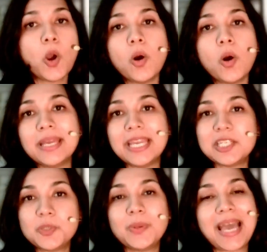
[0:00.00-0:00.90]
or
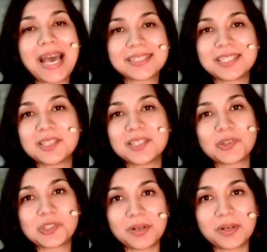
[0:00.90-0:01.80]
H P A axis for
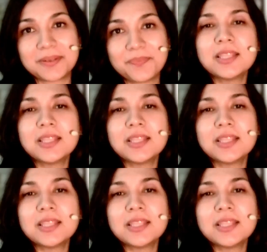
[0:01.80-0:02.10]
short.